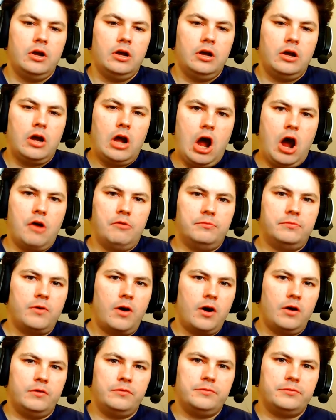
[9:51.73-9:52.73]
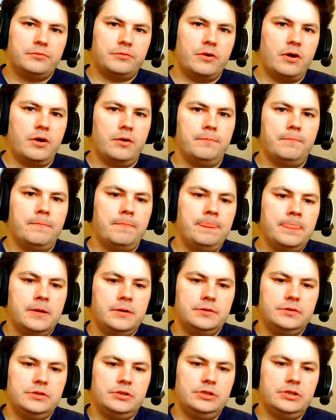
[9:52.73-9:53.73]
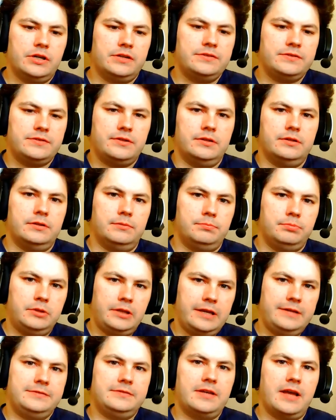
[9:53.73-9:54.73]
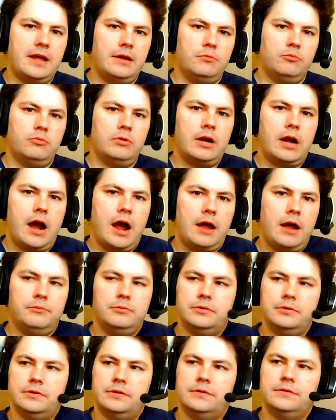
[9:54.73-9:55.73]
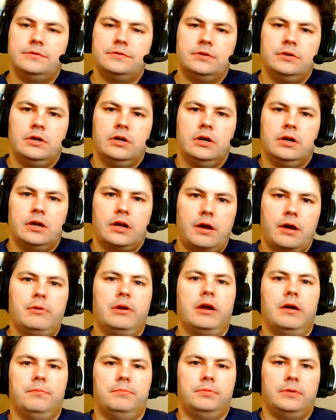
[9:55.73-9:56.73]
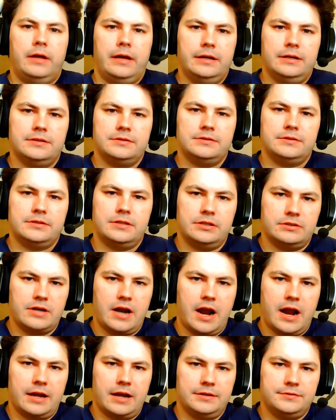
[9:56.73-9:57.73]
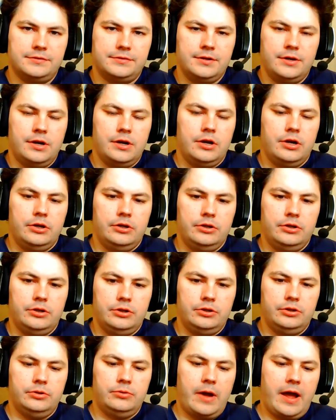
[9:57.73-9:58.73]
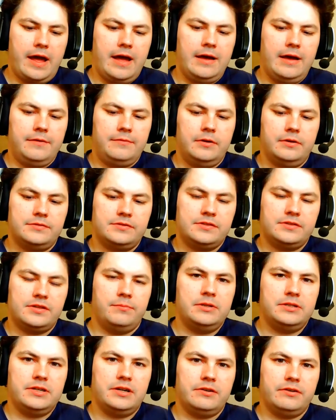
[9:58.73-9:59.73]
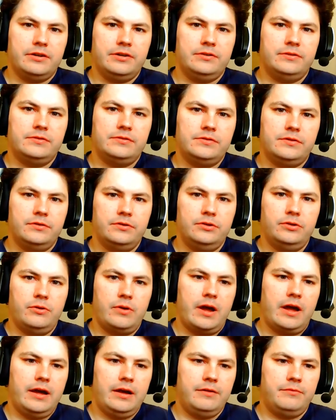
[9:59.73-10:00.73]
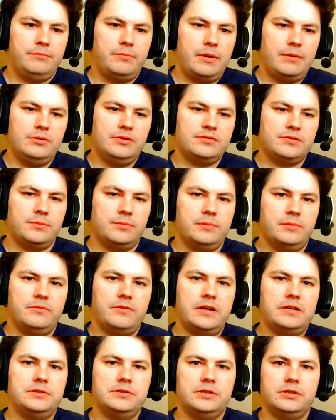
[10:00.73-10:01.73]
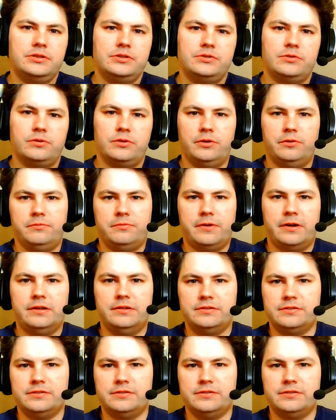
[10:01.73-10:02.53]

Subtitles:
evolved from just the playset when I was coming up playing Dungeons and Dragons. You have some materials, you have maybe some adventures, or you found some